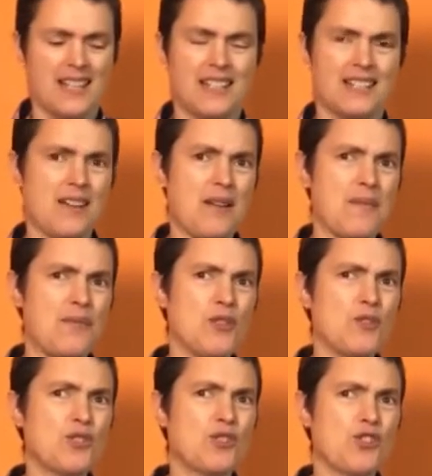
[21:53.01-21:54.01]
So if
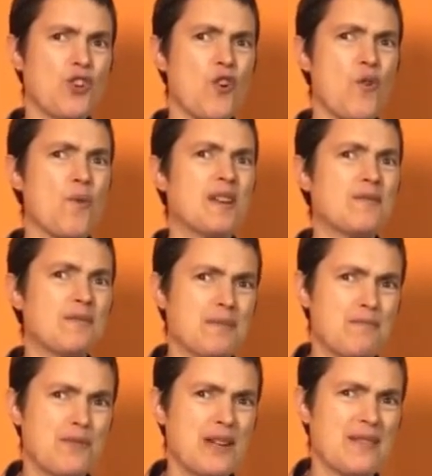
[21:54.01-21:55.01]
you saw one of my
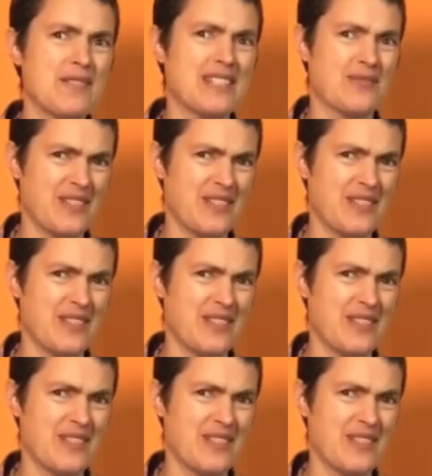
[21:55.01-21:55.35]
previous